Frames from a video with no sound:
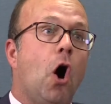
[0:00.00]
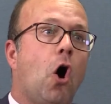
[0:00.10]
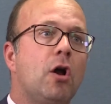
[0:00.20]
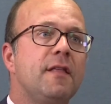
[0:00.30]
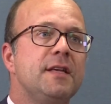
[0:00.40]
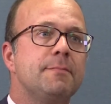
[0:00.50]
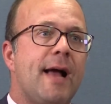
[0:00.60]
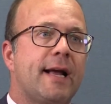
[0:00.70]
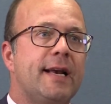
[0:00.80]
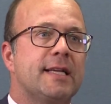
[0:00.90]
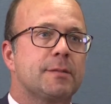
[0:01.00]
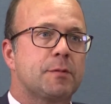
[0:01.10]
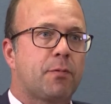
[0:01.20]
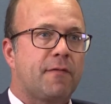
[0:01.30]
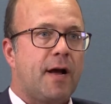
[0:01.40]
All of these
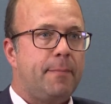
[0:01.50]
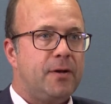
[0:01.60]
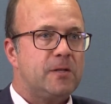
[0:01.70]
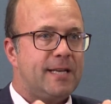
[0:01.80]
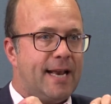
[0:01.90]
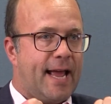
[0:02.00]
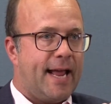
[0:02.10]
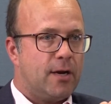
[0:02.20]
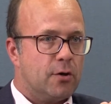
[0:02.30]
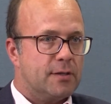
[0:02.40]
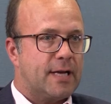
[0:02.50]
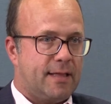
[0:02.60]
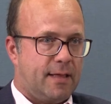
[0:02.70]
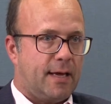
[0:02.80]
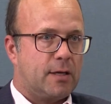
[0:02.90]
mechanisms provide built-in anchors, I
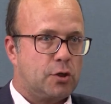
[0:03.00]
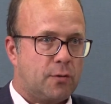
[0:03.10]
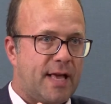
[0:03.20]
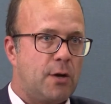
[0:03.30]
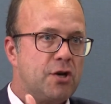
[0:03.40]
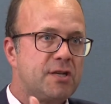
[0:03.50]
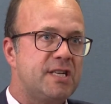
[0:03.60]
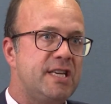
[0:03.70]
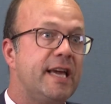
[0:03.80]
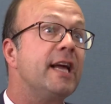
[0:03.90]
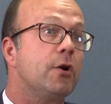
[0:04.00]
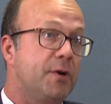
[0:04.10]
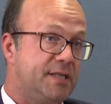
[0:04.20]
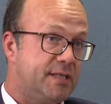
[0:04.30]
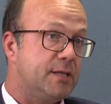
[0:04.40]
think, so that you see
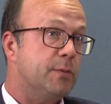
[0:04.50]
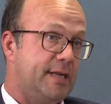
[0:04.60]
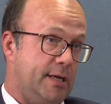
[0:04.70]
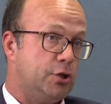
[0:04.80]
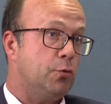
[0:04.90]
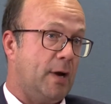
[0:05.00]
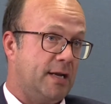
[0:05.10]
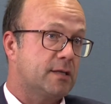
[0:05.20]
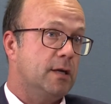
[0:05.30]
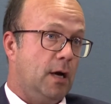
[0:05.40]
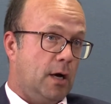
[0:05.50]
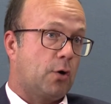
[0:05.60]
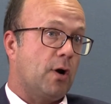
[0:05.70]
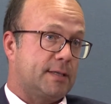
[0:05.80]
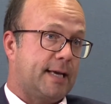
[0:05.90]
increases in retention rates
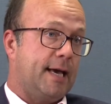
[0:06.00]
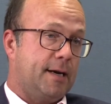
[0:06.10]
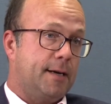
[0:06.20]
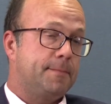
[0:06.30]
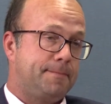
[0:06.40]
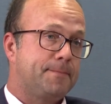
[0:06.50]
across Canada.